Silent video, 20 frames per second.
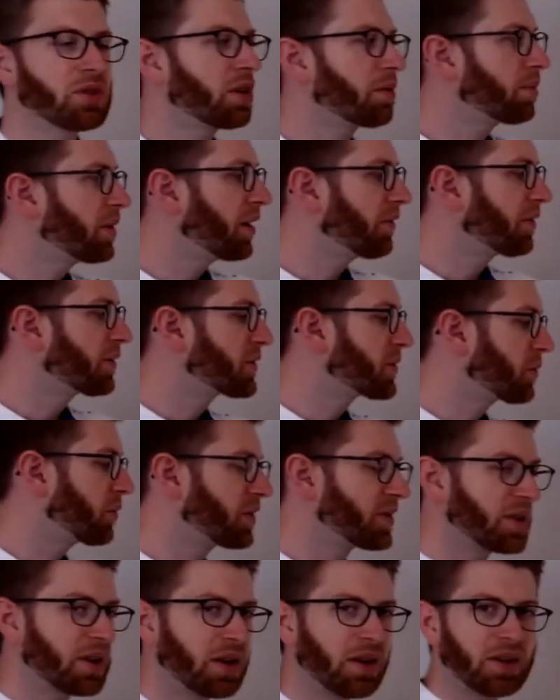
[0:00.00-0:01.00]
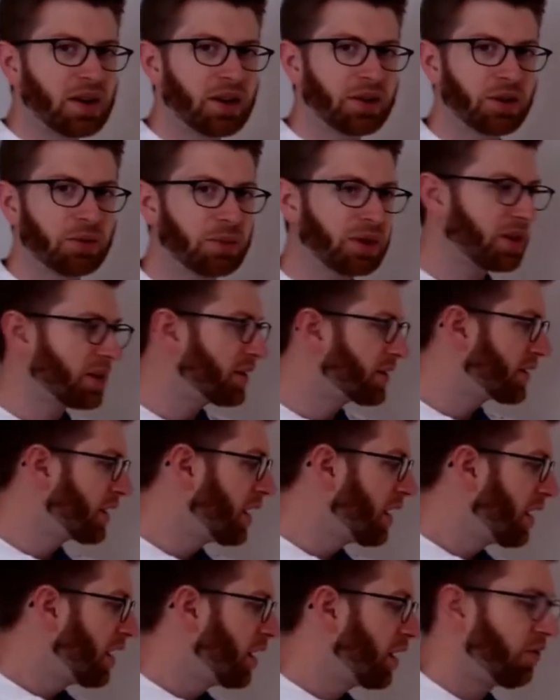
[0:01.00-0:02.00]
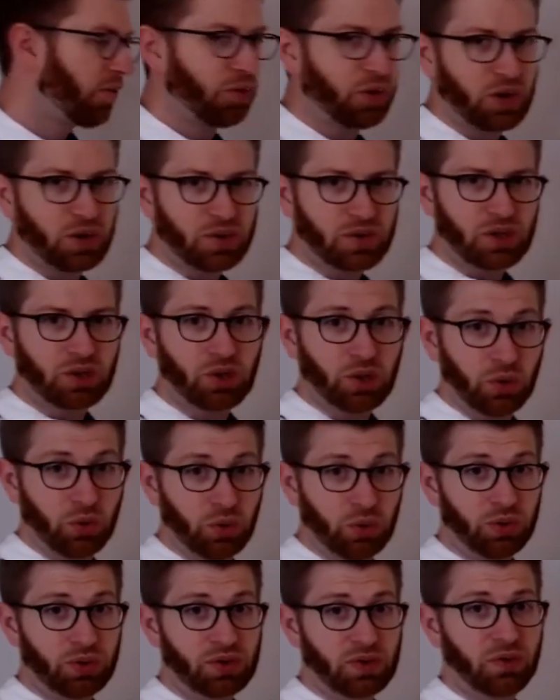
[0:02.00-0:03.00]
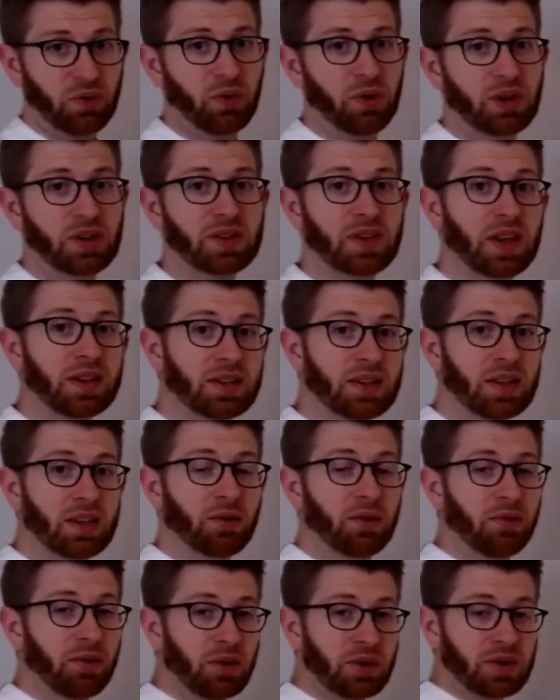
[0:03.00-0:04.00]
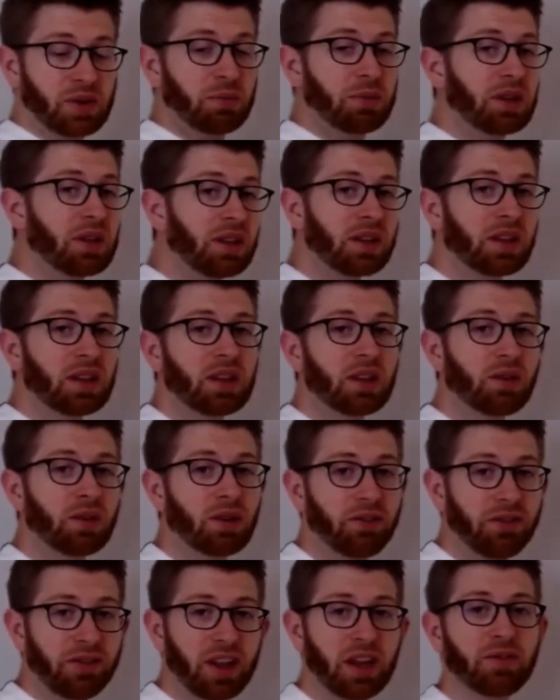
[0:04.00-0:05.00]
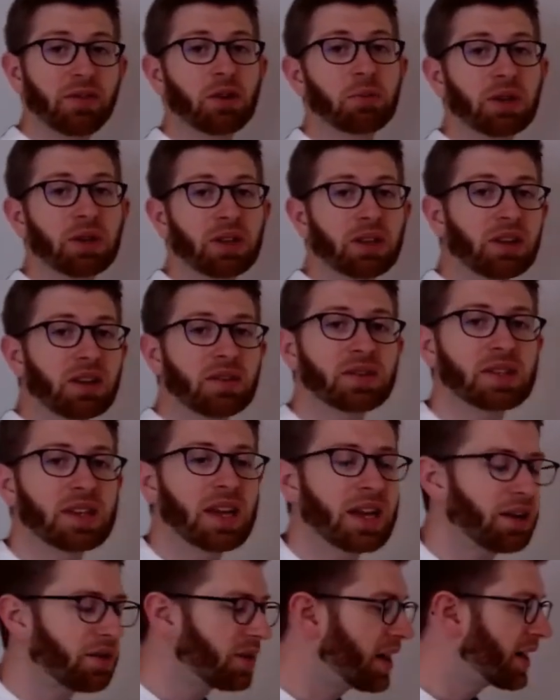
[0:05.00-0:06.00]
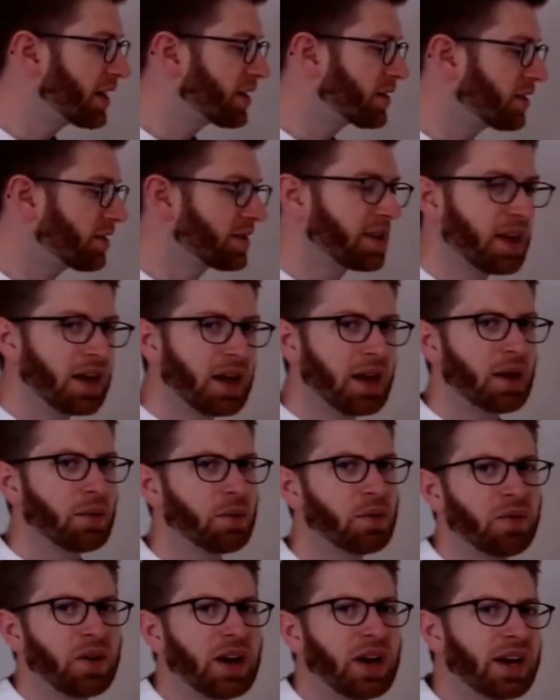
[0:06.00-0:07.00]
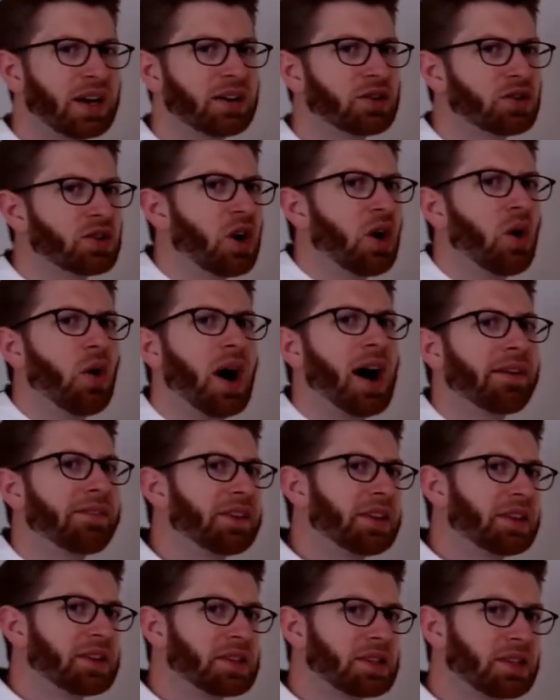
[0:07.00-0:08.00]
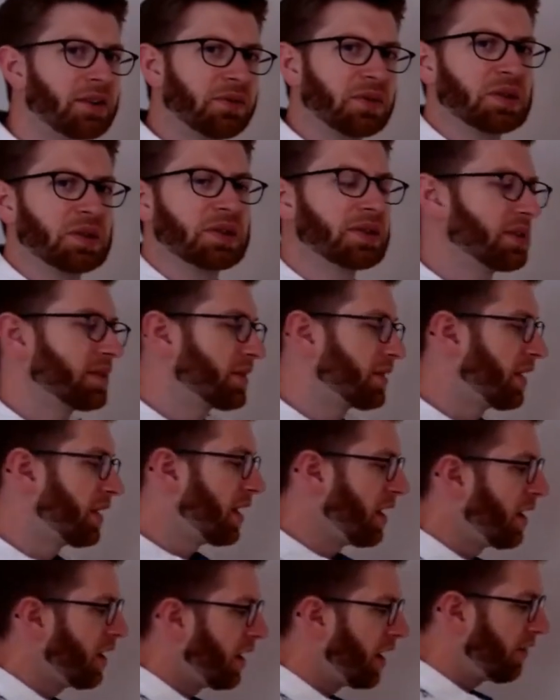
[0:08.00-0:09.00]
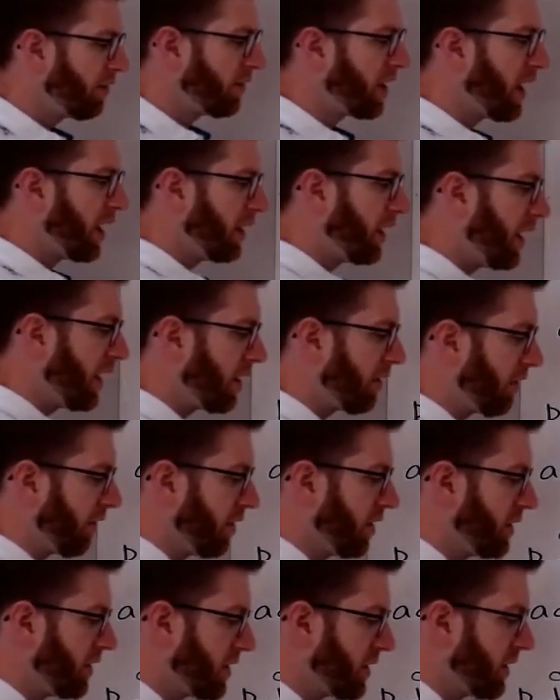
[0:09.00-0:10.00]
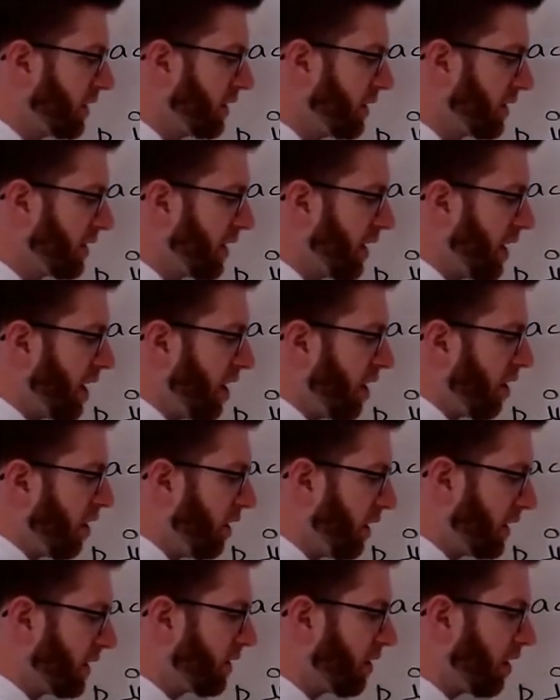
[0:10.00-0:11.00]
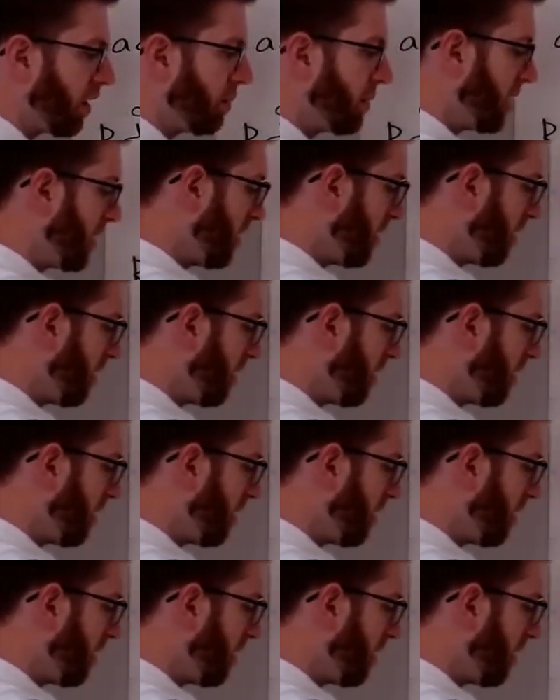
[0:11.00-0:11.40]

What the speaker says: preference for one side or the other because if we use the tools for assessing reversibility or favorability of SNAc reactions, we find no obvious differences. I've got, like, for instance, this carbonyl